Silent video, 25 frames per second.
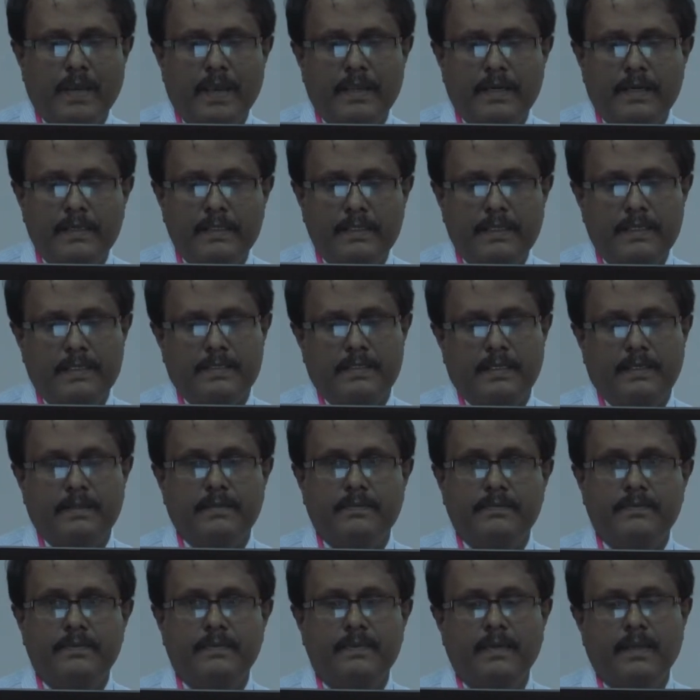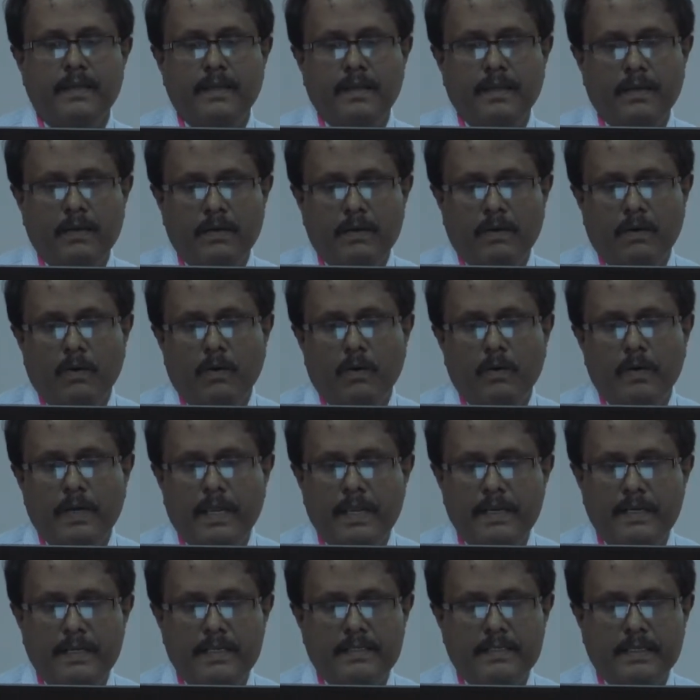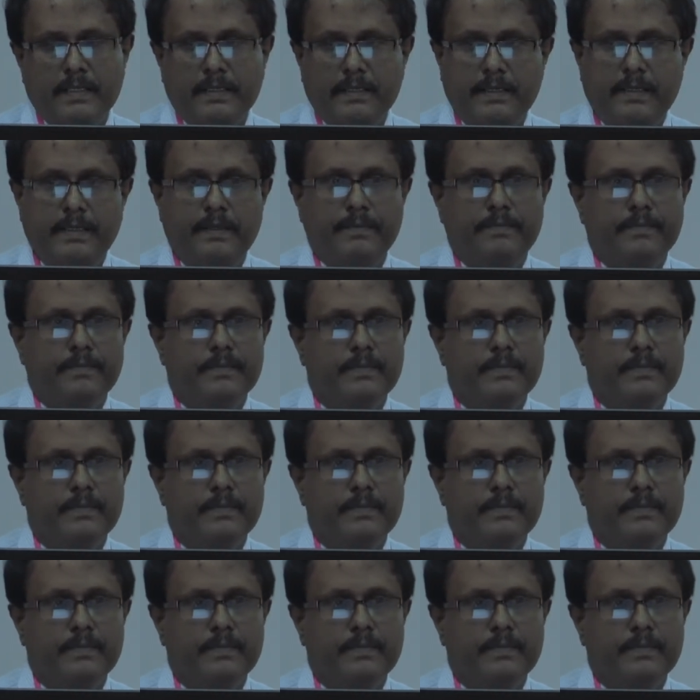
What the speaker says: analgesic, or NSAID.